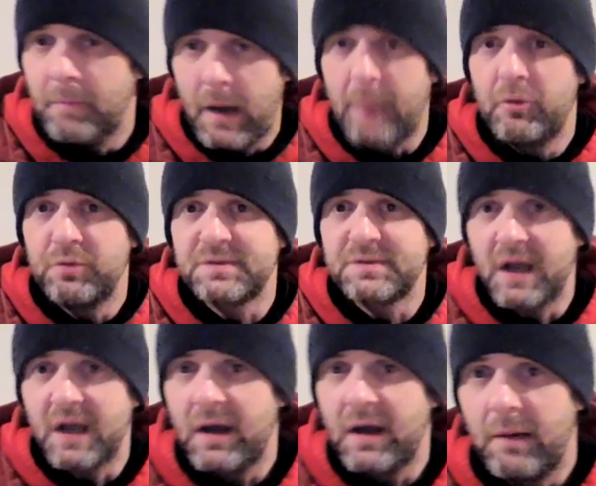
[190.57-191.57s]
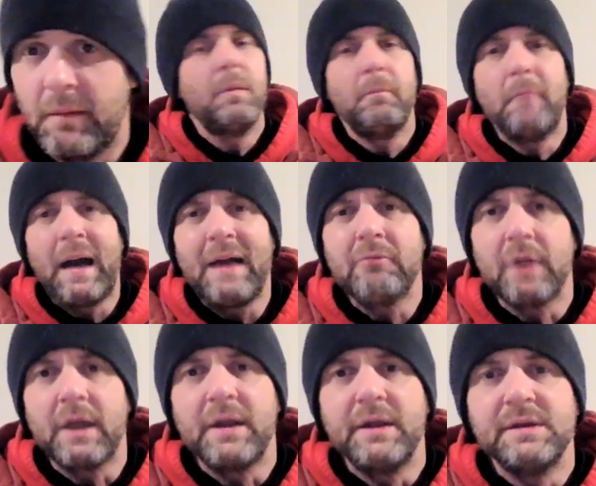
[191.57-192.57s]
bombhoops.com, my
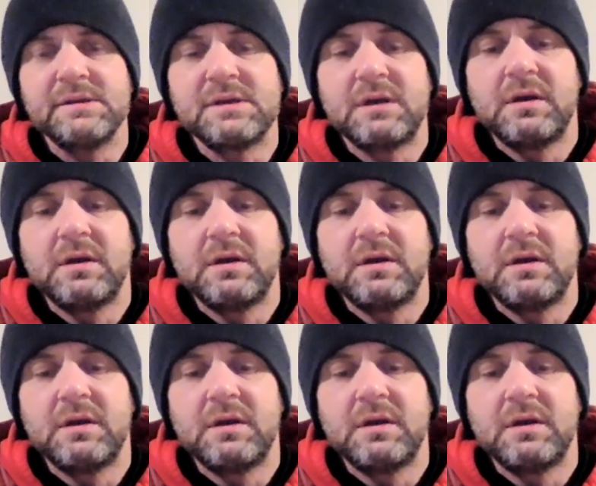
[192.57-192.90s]
rankings,